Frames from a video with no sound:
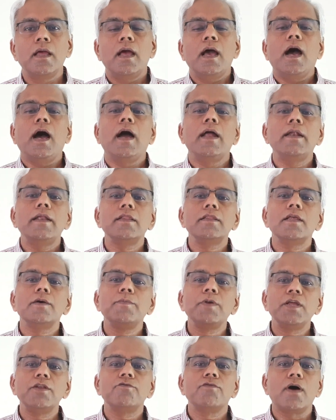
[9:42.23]
And in the
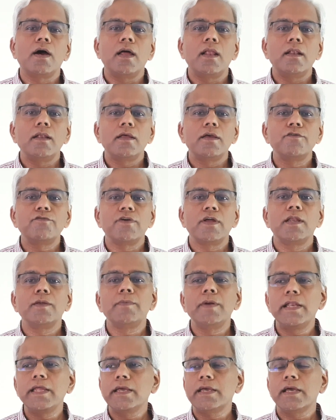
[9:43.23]
meanwhile, if
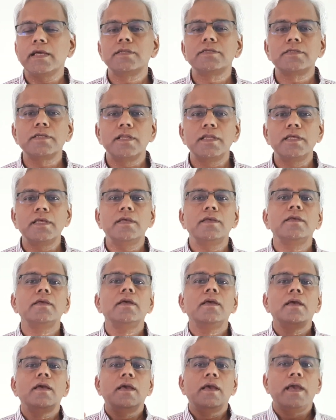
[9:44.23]
anybody gets any
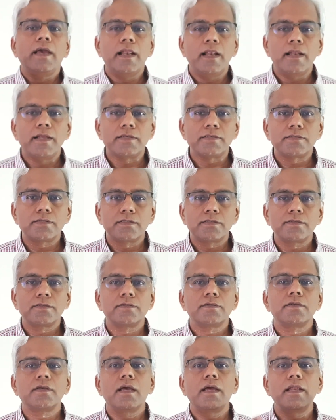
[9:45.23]
illness,
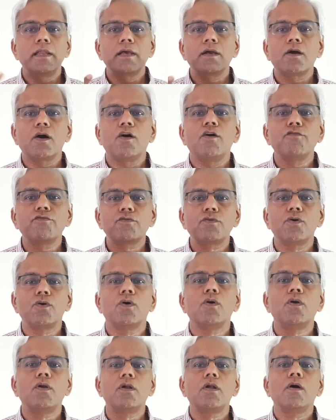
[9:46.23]
any cough,
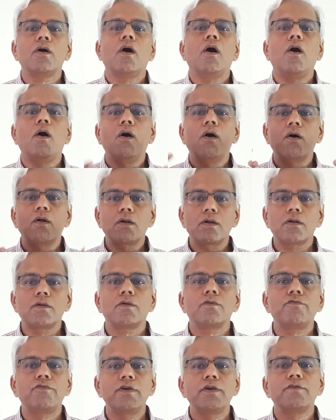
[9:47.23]
cold, or
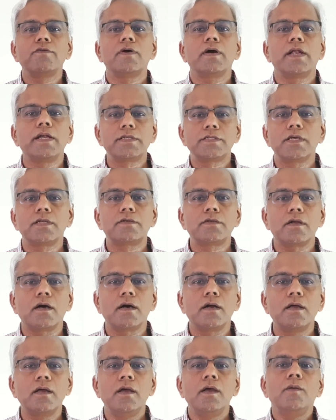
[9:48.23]
fever, etc.,
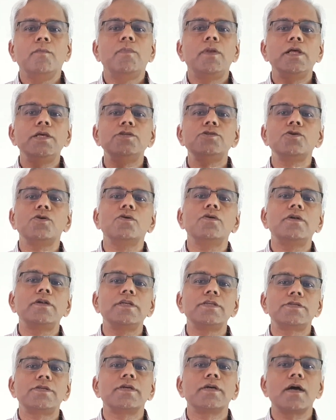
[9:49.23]
please don't
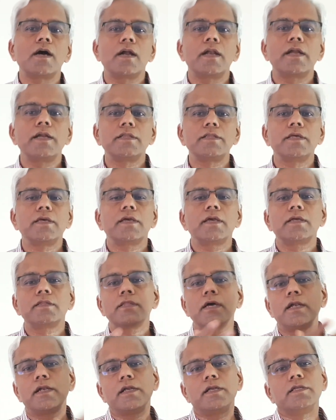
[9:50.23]
disregard it thinking
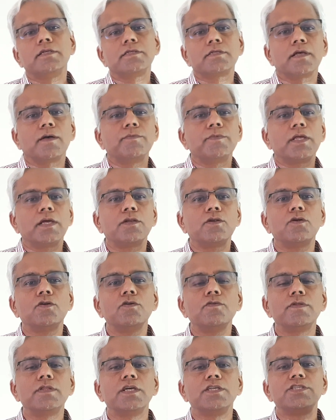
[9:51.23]
that it is something to do
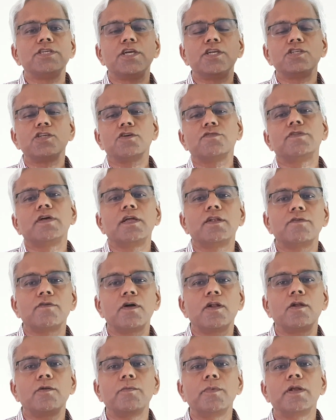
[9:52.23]
with the change of the
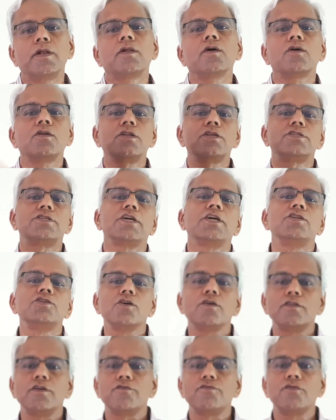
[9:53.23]
environment or the change
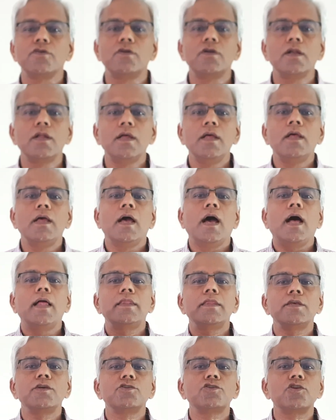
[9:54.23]
of the food. I
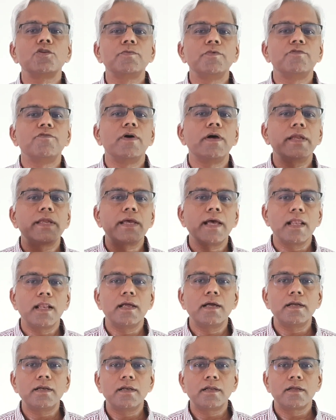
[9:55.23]
think you should be very
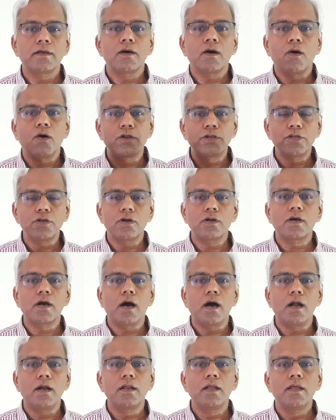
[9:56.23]
alert, on your
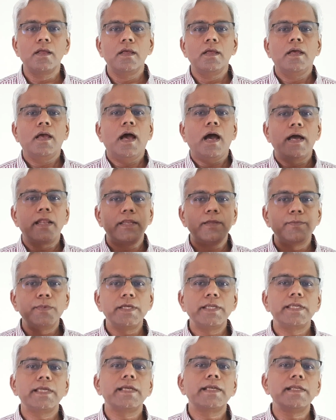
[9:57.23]
guard, and
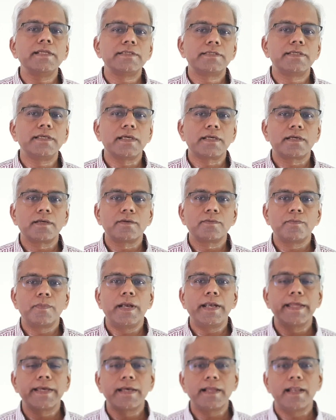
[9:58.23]
immediately seek
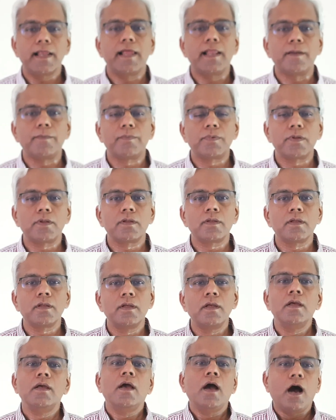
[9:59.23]
medical help,
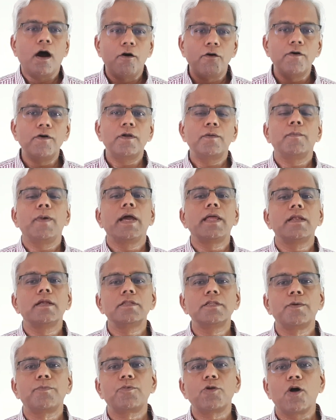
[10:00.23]
however minor
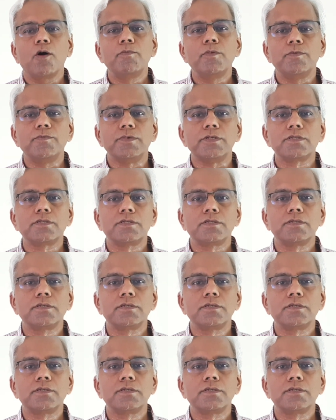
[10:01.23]
the problem is.